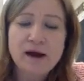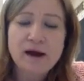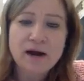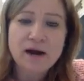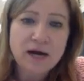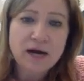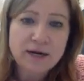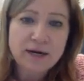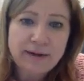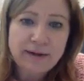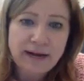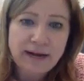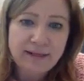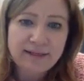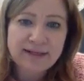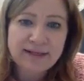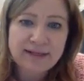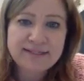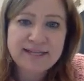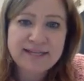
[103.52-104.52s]
All right,
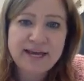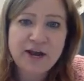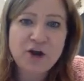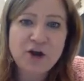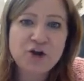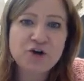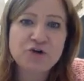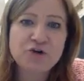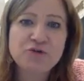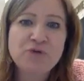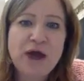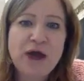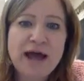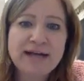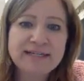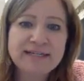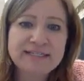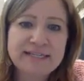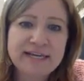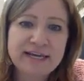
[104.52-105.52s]
let's get
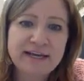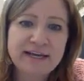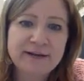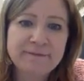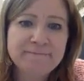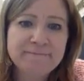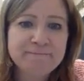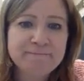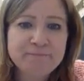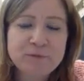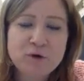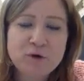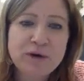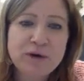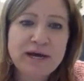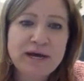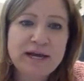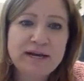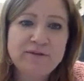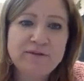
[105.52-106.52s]
correcting. Go
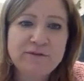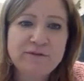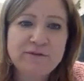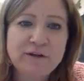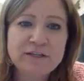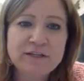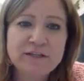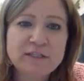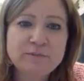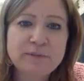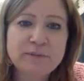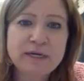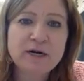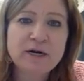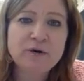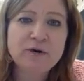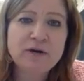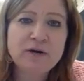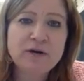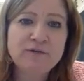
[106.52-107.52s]
ahead and fill this part
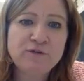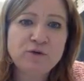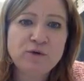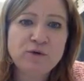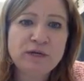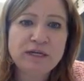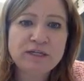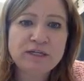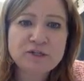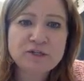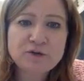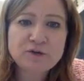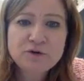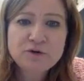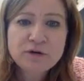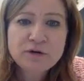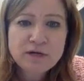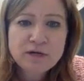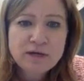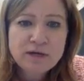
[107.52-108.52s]
out if you need
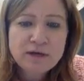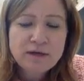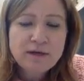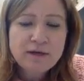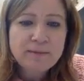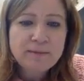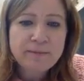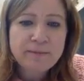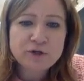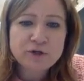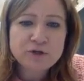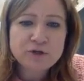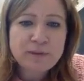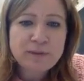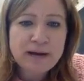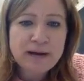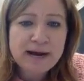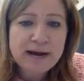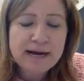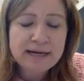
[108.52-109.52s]
to. Push
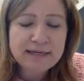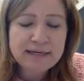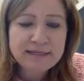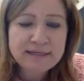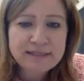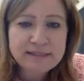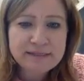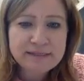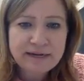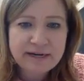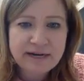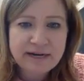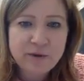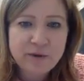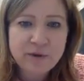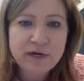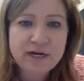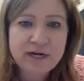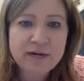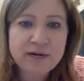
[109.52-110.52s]
pause, and now
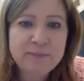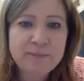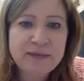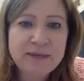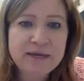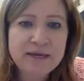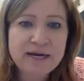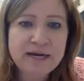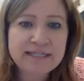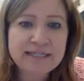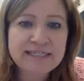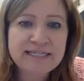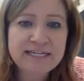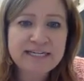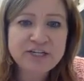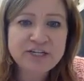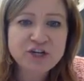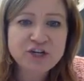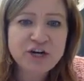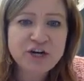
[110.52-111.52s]
we're going to be a
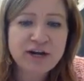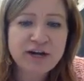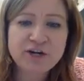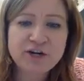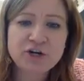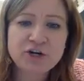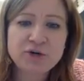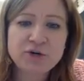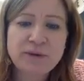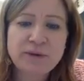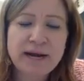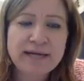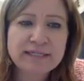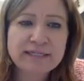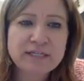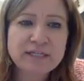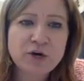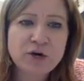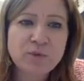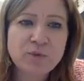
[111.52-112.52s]
teacher and
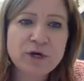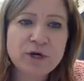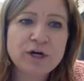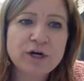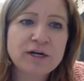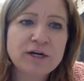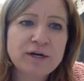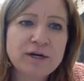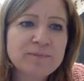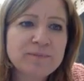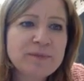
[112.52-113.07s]
correct our work.